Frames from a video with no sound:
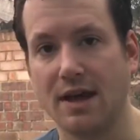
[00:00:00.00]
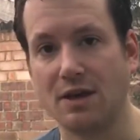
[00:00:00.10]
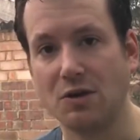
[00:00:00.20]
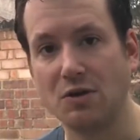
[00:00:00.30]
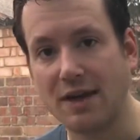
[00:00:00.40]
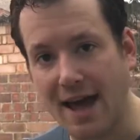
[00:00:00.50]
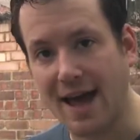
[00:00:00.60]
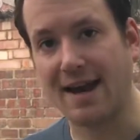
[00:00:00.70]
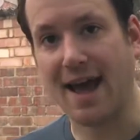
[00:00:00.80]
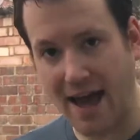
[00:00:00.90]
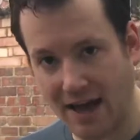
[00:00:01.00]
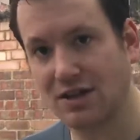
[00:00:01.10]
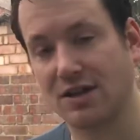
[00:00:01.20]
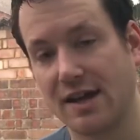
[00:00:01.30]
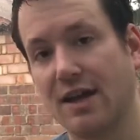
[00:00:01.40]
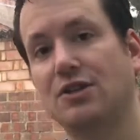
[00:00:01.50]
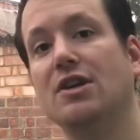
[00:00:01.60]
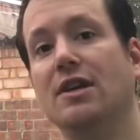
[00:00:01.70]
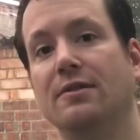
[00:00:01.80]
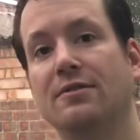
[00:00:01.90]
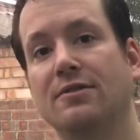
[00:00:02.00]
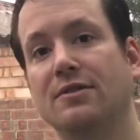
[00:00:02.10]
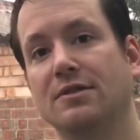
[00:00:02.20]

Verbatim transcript: that you can actually achieve.